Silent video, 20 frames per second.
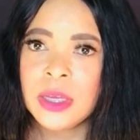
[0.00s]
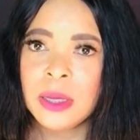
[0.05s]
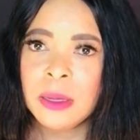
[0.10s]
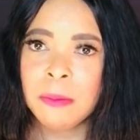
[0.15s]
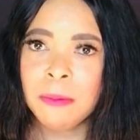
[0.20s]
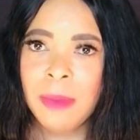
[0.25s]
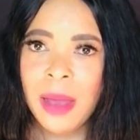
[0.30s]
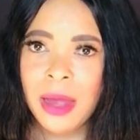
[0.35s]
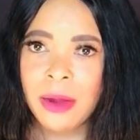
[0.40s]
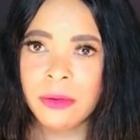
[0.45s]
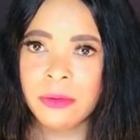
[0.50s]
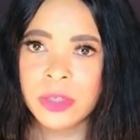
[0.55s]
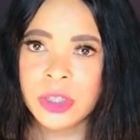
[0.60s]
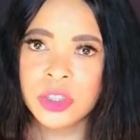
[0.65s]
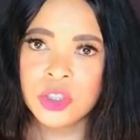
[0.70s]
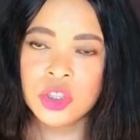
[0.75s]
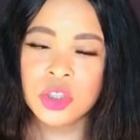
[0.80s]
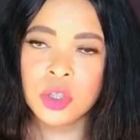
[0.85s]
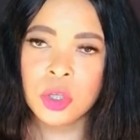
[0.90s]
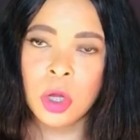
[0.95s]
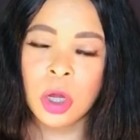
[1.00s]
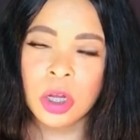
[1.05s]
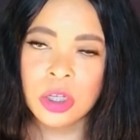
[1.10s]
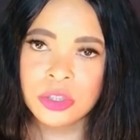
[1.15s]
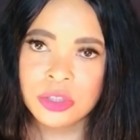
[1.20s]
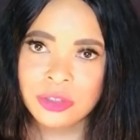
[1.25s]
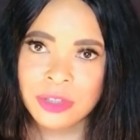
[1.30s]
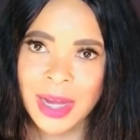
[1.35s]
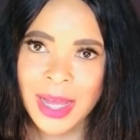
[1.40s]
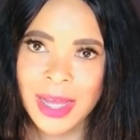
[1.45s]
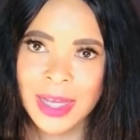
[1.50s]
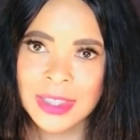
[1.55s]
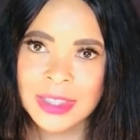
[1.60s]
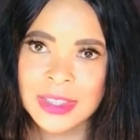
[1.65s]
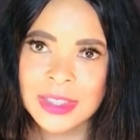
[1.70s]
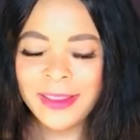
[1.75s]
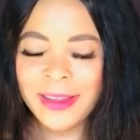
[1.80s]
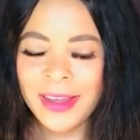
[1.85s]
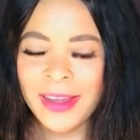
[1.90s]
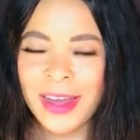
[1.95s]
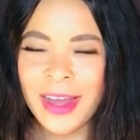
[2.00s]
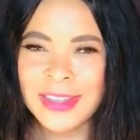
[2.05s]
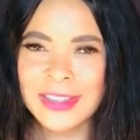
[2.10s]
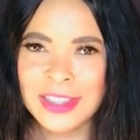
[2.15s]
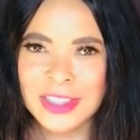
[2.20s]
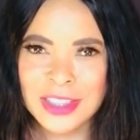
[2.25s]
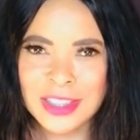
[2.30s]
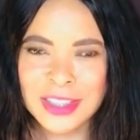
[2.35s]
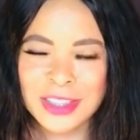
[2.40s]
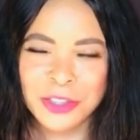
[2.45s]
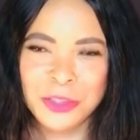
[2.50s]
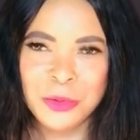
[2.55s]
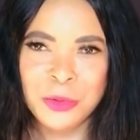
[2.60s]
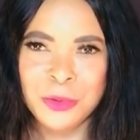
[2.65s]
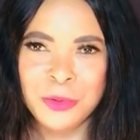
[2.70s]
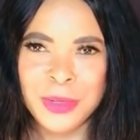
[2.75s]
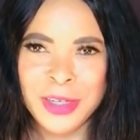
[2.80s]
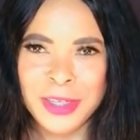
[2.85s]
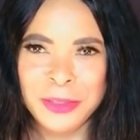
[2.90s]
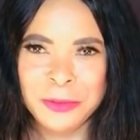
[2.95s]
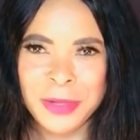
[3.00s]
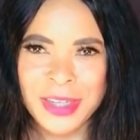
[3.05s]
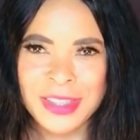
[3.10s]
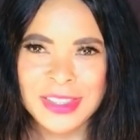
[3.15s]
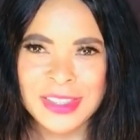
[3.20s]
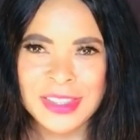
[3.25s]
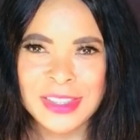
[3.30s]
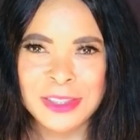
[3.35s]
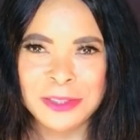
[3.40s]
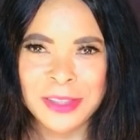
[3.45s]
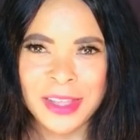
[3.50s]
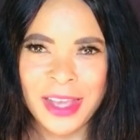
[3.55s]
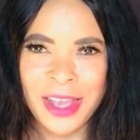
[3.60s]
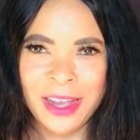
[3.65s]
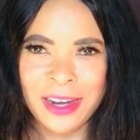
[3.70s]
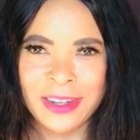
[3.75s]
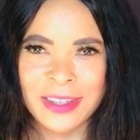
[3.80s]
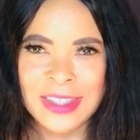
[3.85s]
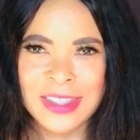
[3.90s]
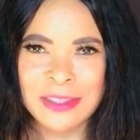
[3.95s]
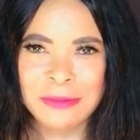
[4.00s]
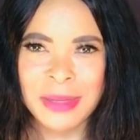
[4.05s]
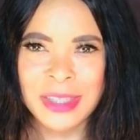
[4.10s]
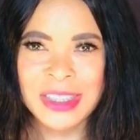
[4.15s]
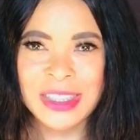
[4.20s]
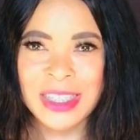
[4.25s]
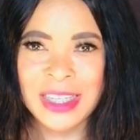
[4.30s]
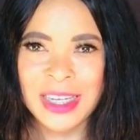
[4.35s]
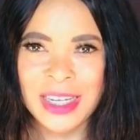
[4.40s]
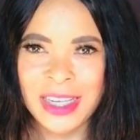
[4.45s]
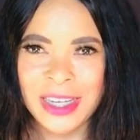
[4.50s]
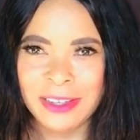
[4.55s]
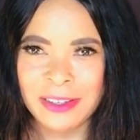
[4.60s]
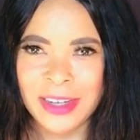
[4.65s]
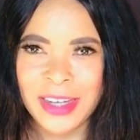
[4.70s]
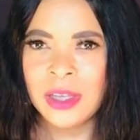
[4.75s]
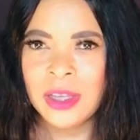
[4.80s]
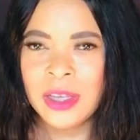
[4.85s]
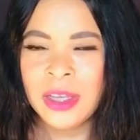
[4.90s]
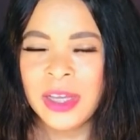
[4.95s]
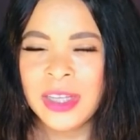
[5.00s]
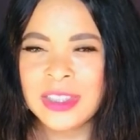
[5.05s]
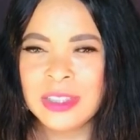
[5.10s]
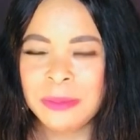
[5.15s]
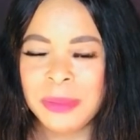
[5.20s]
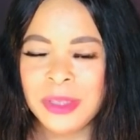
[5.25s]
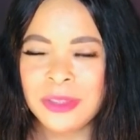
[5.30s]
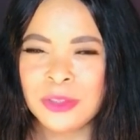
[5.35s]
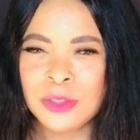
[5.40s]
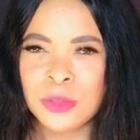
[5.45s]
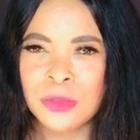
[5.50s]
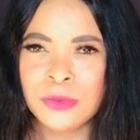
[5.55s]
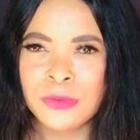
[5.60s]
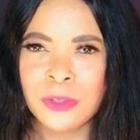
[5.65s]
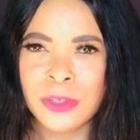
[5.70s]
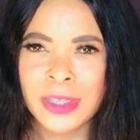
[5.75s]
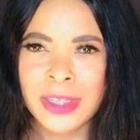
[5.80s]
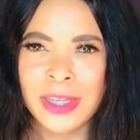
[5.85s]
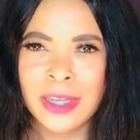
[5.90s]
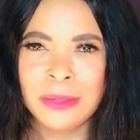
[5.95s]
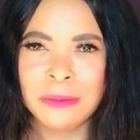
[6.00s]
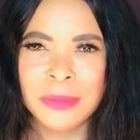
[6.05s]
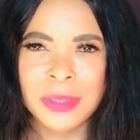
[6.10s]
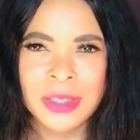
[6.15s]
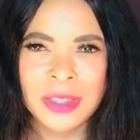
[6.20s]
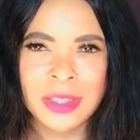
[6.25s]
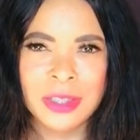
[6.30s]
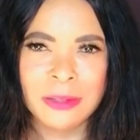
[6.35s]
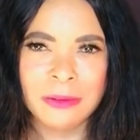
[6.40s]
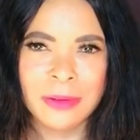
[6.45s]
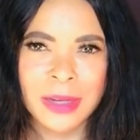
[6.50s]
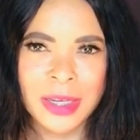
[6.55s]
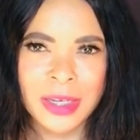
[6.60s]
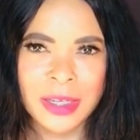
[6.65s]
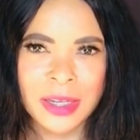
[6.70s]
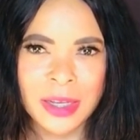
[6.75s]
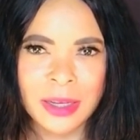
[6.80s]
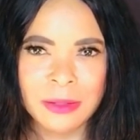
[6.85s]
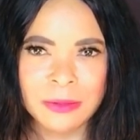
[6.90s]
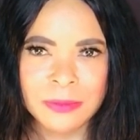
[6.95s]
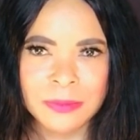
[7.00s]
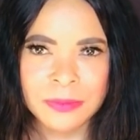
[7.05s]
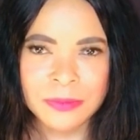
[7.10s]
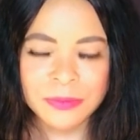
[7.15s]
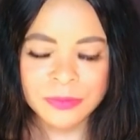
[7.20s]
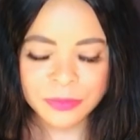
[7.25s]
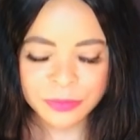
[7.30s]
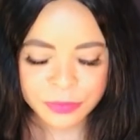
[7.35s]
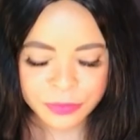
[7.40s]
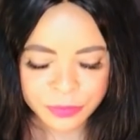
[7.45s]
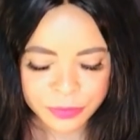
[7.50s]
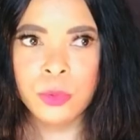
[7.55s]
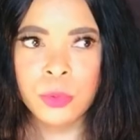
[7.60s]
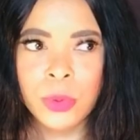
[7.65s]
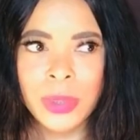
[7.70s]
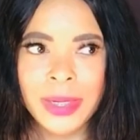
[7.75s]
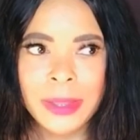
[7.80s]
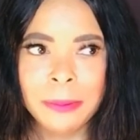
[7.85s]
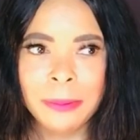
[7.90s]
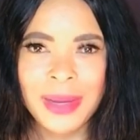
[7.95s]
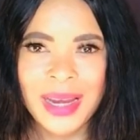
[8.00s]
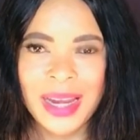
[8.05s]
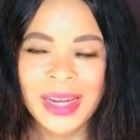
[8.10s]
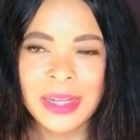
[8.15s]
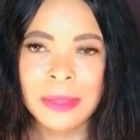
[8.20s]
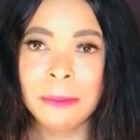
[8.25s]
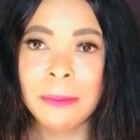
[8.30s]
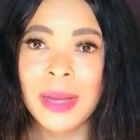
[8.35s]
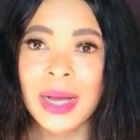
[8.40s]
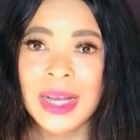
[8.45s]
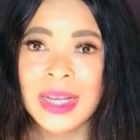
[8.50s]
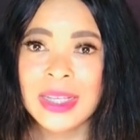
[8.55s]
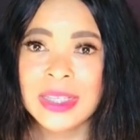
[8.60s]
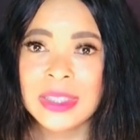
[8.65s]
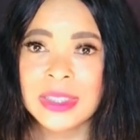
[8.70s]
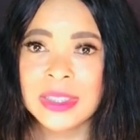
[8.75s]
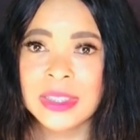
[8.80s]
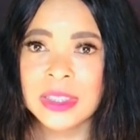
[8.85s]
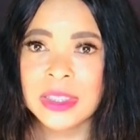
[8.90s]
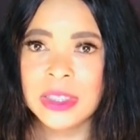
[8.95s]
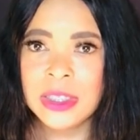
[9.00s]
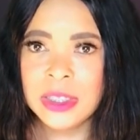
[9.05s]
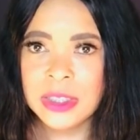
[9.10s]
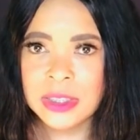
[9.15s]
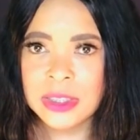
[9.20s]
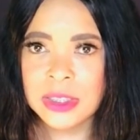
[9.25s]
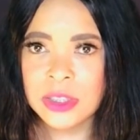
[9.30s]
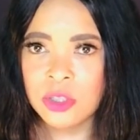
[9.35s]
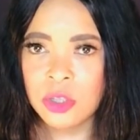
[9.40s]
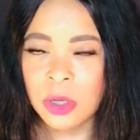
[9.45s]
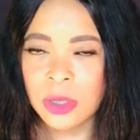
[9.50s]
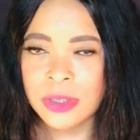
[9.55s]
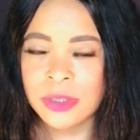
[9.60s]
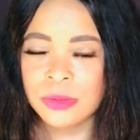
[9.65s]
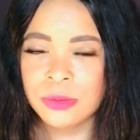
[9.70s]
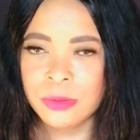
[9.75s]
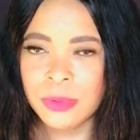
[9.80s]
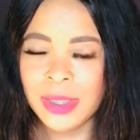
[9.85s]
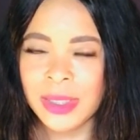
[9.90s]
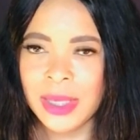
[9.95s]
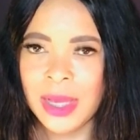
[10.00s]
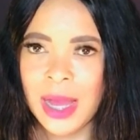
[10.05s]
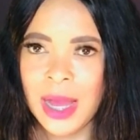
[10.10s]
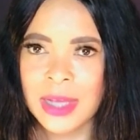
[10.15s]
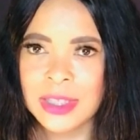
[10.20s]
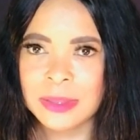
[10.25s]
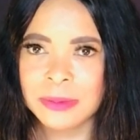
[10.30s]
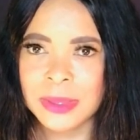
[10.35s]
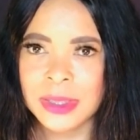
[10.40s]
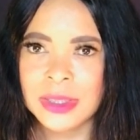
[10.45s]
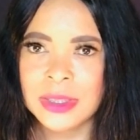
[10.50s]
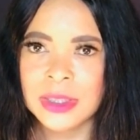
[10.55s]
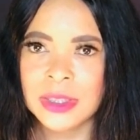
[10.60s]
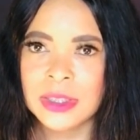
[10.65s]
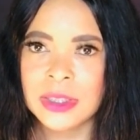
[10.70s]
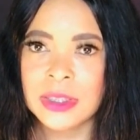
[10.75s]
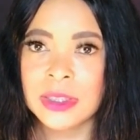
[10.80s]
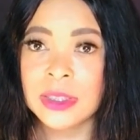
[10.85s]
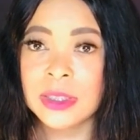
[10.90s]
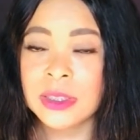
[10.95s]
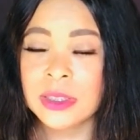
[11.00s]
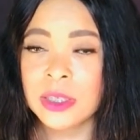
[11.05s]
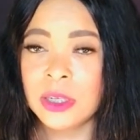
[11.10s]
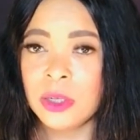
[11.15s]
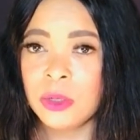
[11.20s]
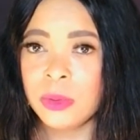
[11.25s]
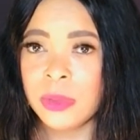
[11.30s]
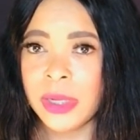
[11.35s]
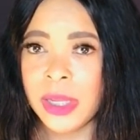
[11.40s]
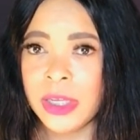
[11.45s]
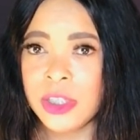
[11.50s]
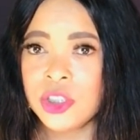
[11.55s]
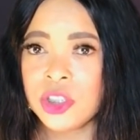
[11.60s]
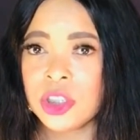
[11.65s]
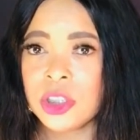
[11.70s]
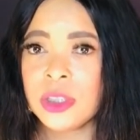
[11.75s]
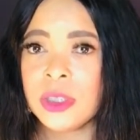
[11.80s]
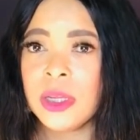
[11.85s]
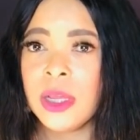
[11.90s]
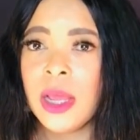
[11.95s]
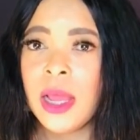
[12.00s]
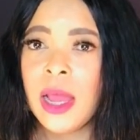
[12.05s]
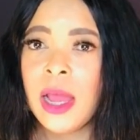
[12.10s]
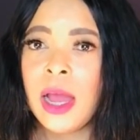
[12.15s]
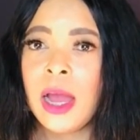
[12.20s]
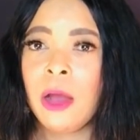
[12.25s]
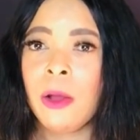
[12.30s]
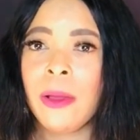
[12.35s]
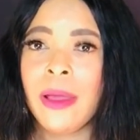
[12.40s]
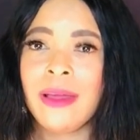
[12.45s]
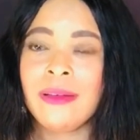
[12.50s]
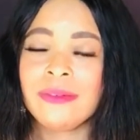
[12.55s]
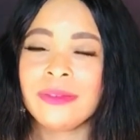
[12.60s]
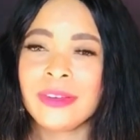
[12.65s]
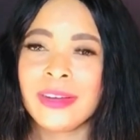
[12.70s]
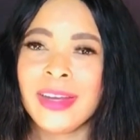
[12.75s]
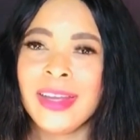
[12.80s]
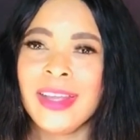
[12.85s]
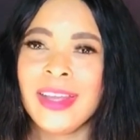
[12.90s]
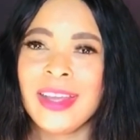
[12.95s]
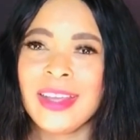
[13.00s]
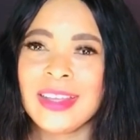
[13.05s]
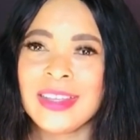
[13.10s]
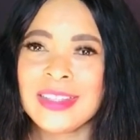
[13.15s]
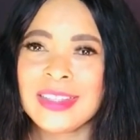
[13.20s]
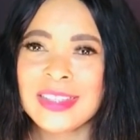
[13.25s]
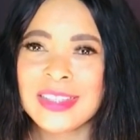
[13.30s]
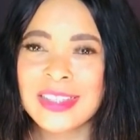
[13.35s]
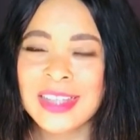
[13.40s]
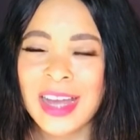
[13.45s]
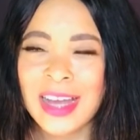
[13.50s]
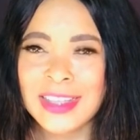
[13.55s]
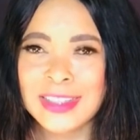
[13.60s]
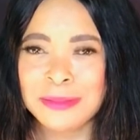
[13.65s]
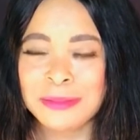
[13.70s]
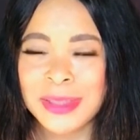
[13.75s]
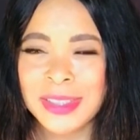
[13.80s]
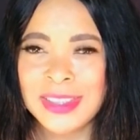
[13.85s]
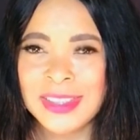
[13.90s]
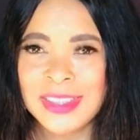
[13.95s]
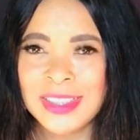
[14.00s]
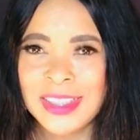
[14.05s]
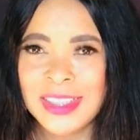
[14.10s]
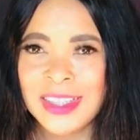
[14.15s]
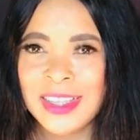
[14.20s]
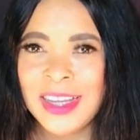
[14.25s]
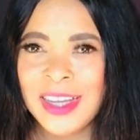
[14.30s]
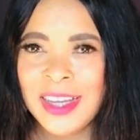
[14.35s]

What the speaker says: marriage, contracts, I suggest that you really wait until the air is much clearer. It's a bit too foggy and murky right now. Ruling planet Mars is not really aspecting this lunation. However, he is aspecting